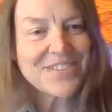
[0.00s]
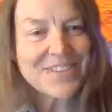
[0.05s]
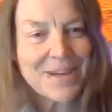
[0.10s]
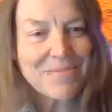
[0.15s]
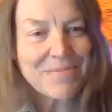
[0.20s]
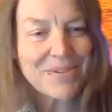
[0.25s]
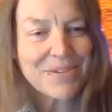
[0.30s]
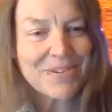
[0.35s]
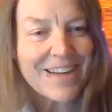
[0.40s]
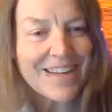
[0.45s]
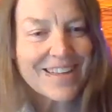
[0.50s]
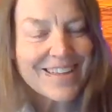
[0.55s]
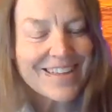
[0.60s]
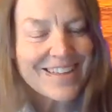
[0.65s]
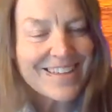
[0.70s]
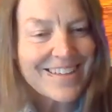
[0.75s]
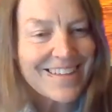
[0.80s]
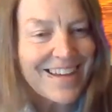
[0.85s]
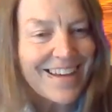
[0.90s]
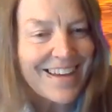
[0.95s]
name correctly?
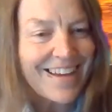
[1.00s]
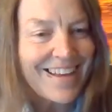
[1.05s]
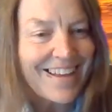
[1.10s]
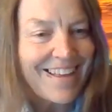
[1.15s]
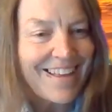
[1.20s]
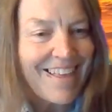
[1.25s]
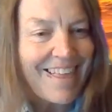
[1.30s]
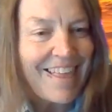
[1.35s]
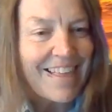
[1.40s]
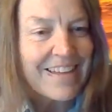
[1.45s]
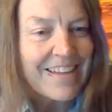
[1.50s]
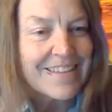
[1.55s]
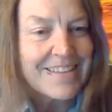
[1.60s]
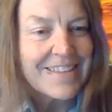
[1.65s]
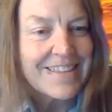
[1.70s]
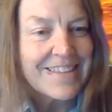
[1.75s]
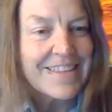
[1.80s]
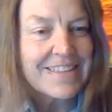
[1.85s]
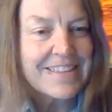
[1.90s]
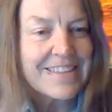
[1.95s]

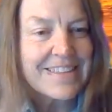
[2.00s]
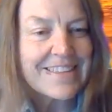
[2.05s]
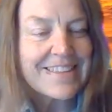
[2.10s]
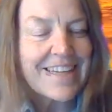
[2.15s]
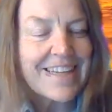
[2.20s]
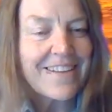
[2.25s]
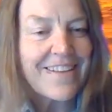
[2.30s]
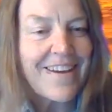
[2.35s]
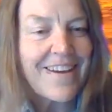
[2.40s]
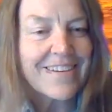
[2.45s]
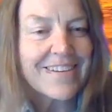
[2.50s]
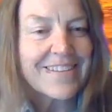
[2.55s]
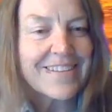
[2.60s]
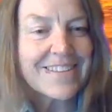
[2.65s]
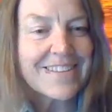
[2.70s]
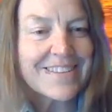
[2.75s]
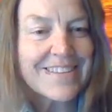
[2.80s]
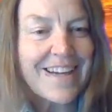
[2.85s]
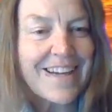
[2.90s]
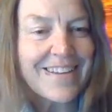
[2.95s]
Is it Staloch or
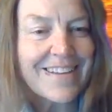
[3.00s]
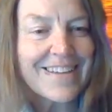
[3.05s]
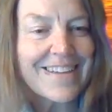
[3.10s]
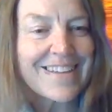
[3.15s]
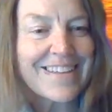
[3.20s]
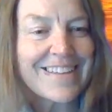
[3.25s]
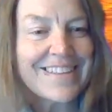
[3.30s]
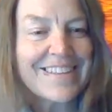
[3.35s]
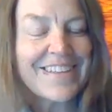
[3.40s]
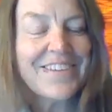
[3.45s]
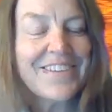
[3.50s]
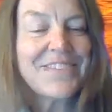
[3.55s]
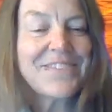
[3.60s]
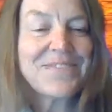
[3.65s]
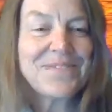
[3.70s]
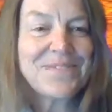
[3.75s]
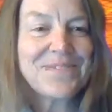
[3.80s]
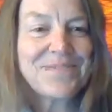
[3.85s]
Staloch? Oh,